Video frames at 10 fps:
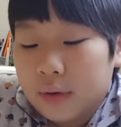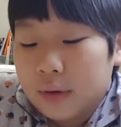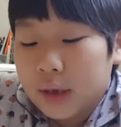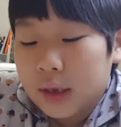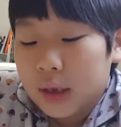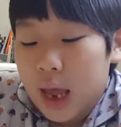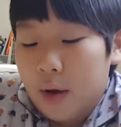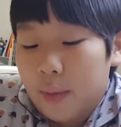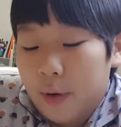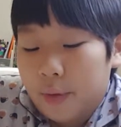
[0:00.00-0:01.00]
C.
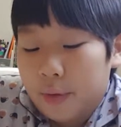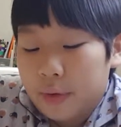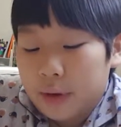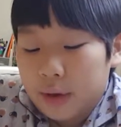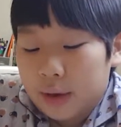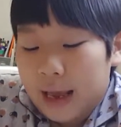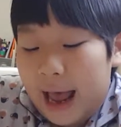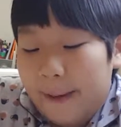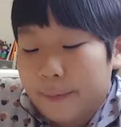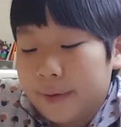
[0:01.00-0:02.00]
Elbow.
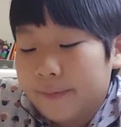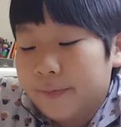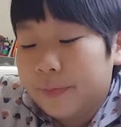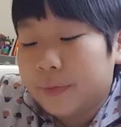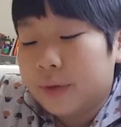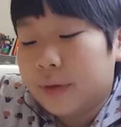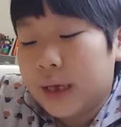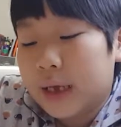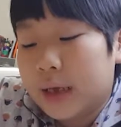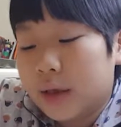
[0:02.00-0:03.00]
Cap.
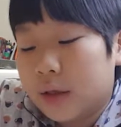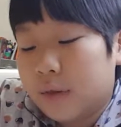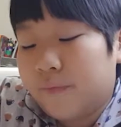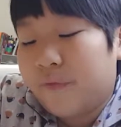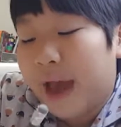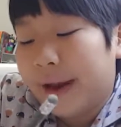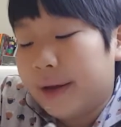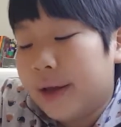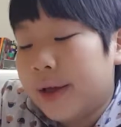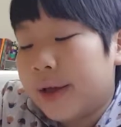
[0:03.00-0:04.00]
D. Fan.
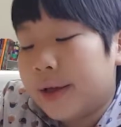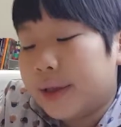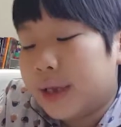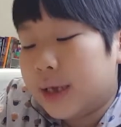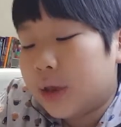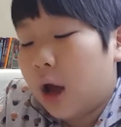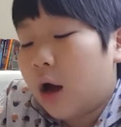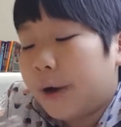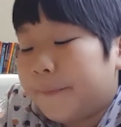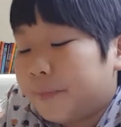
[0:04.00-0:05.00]
D.
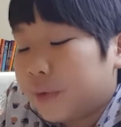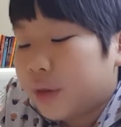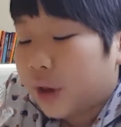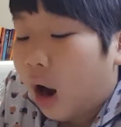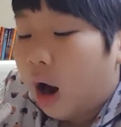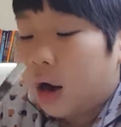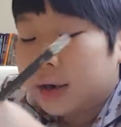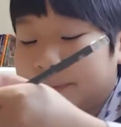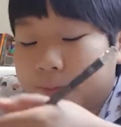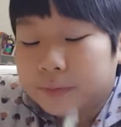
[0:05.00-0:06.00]
Dog. Dog.
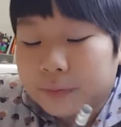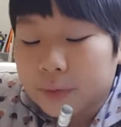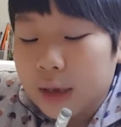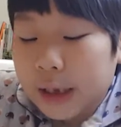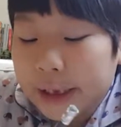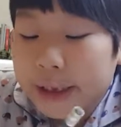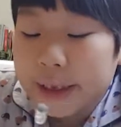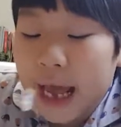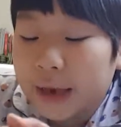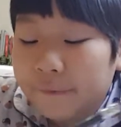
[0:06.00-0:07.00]
E.
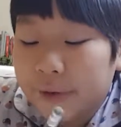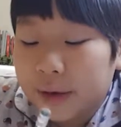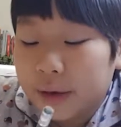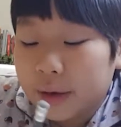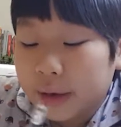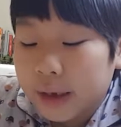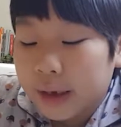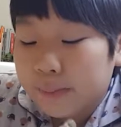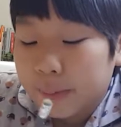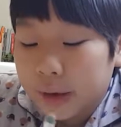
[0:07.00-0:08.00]
Elephant.
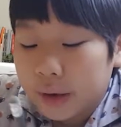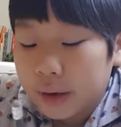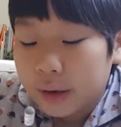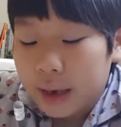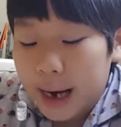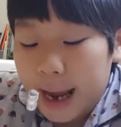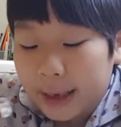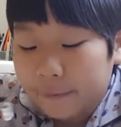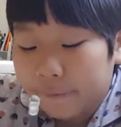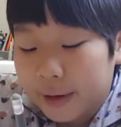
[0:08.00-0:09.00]
E. Book.
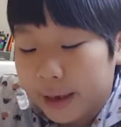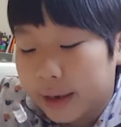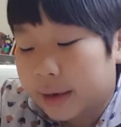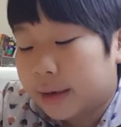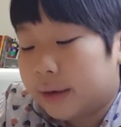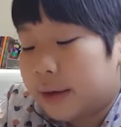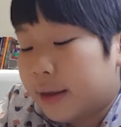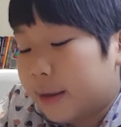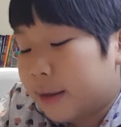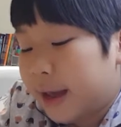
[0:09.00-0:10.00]
Elephant.
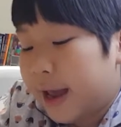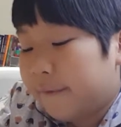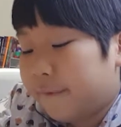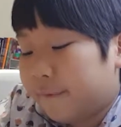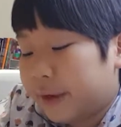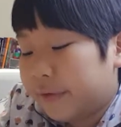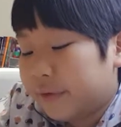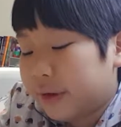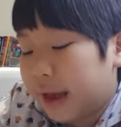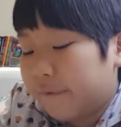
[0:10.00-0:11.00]
F.
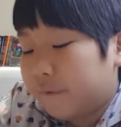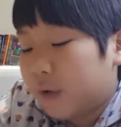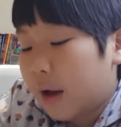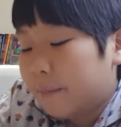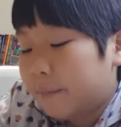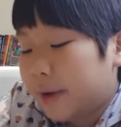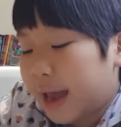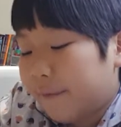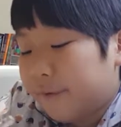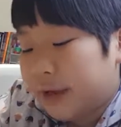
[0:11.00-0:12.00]
Fish. F. Cup.
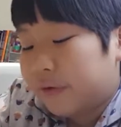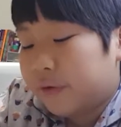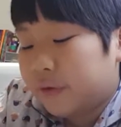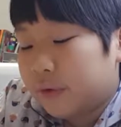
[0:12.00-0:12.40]
Fish.